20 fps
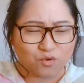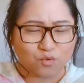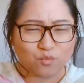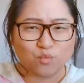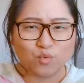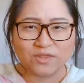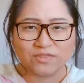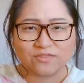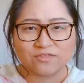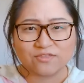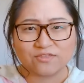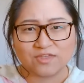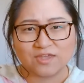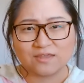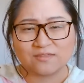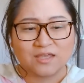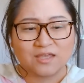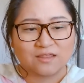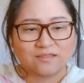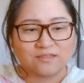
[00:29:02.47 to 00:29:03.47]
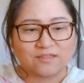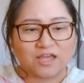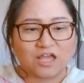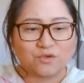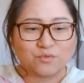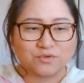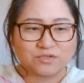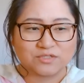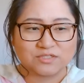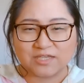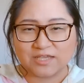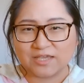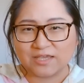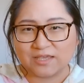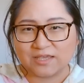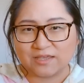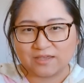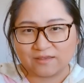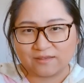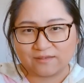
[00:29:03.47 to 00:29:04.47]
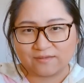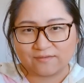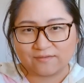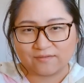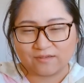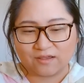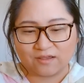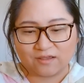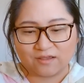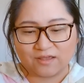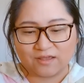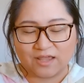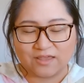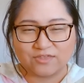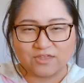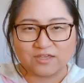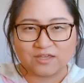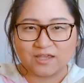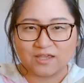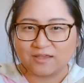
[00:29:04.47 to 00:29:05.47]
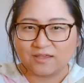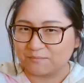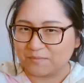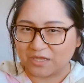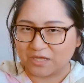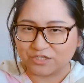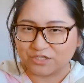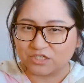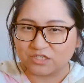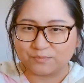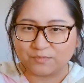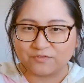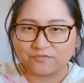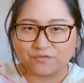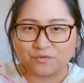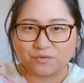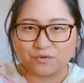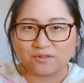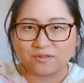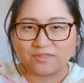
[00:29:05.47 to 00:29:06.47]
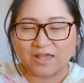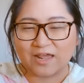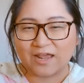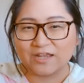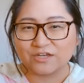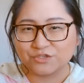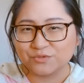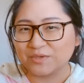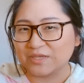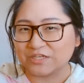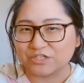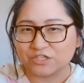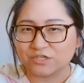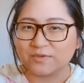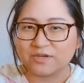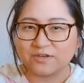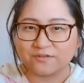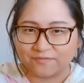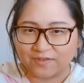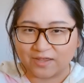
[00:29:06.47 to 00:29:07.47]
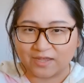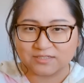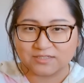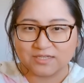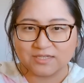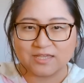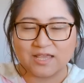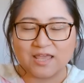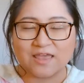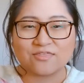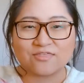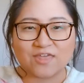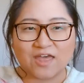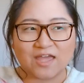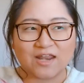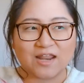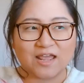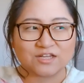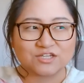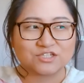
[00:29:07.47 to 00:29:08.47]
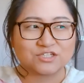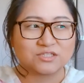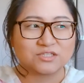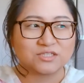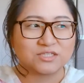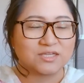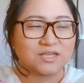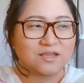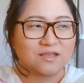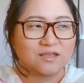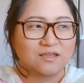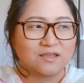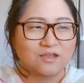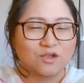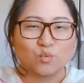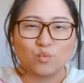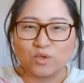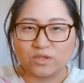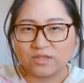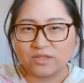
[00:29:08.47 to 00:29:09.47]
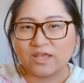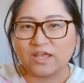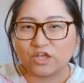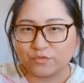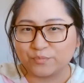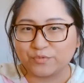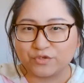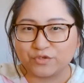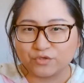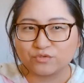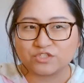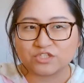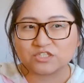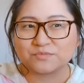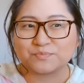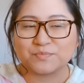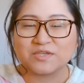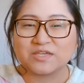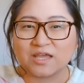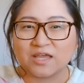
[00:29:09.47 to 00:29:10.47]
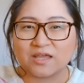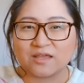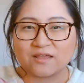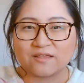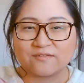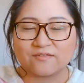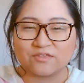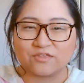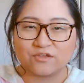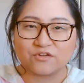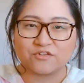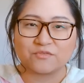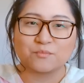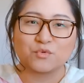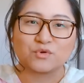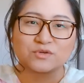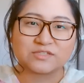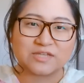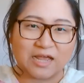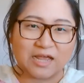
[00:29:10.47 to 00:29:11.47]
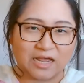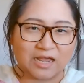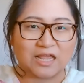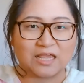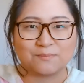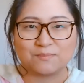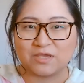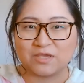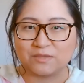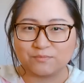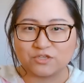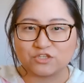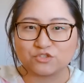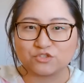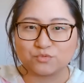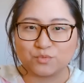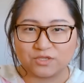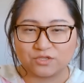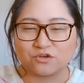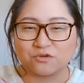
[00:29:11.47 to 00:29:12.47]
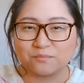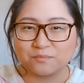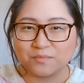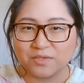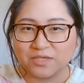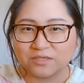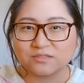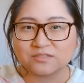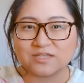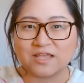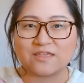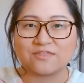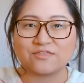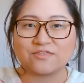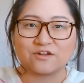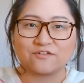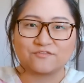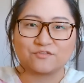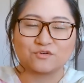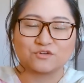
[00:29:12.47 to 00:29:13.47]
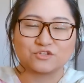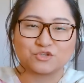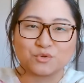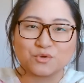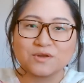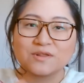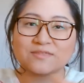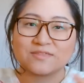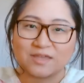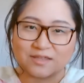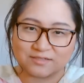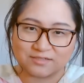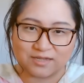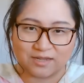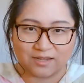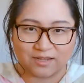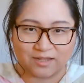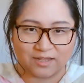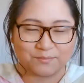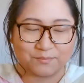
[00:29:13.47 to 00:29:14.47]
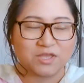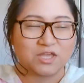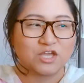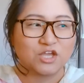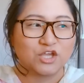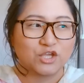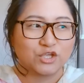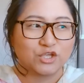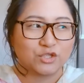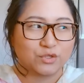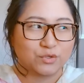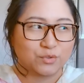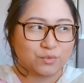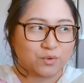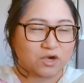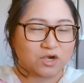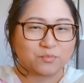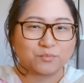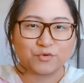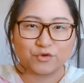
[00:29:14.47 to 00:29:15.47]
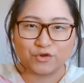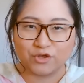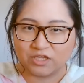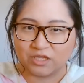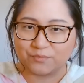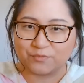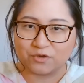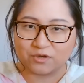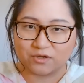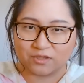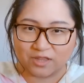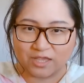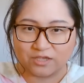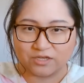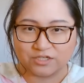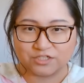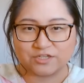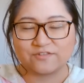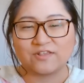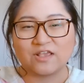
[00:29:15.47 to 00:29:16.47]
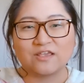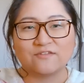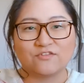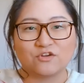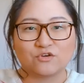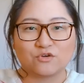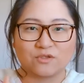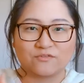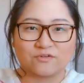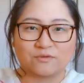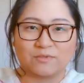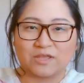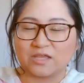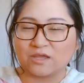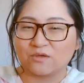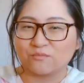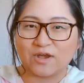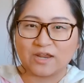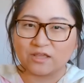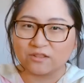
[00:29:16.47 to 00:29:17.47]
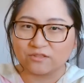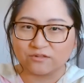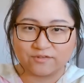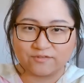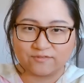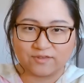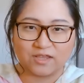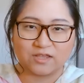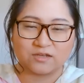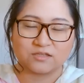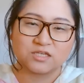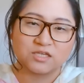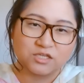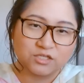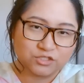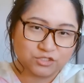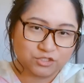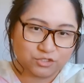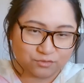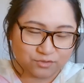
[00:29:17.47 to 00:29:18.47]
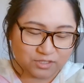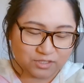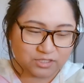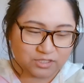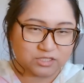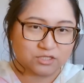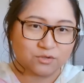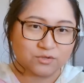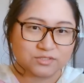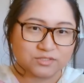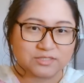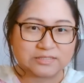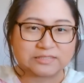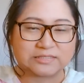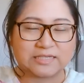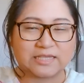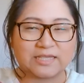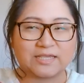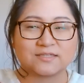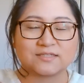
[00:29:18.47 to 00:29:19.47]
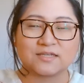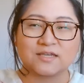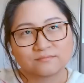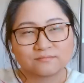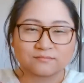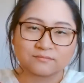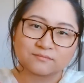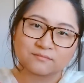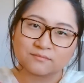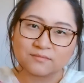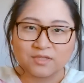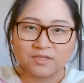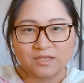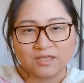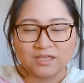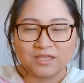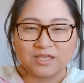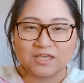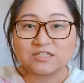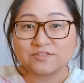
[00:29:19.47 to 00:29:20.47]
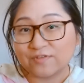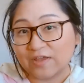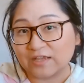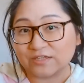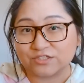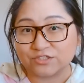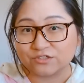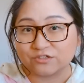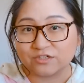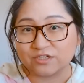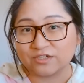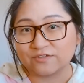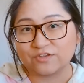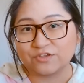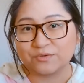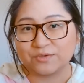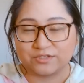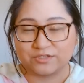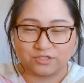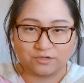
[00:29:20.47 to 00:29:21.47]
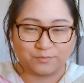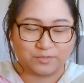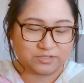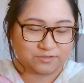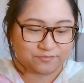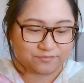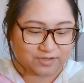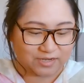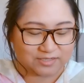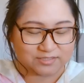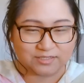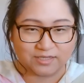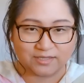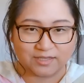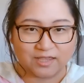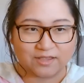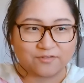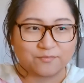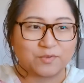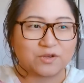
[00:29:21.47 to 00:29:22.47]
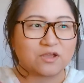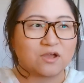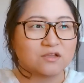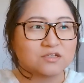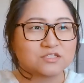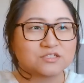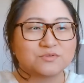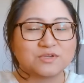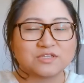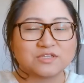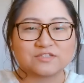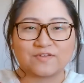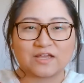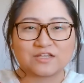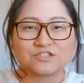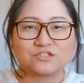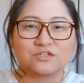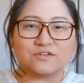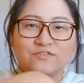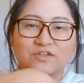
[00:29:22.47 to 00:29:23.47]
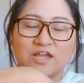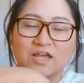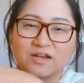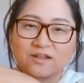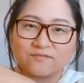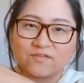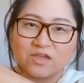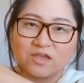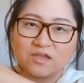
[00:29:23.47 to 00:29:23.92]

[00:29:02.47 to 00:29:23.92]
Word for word: One thing that I will say is, uh, I think I mentioned it before that I do intermittent fasting and that actually will help you just because there's more time in between your meals and therefore during that time you are burning up your glycogen. Say if you're going from like a regular state to the ketosis state, it's faster if you intermittent fast, I guess. But also it's faster if you kind of,